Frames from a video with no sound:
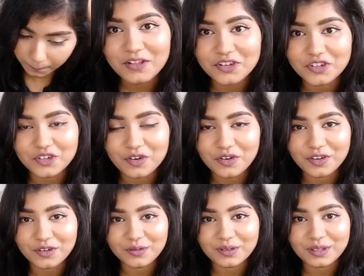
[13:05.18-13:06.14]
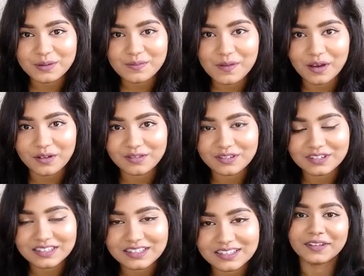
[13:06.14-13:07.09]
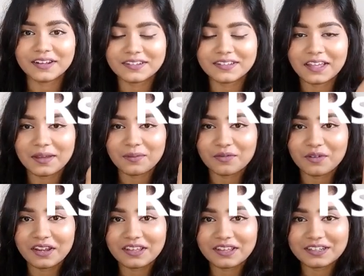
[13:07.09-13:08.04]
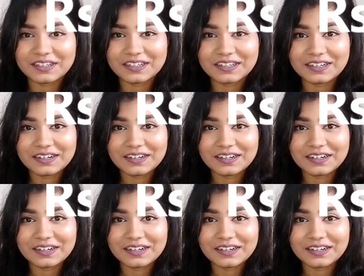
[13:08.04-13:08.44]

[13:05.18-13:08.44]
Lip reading: I'll show you the amount that came right here.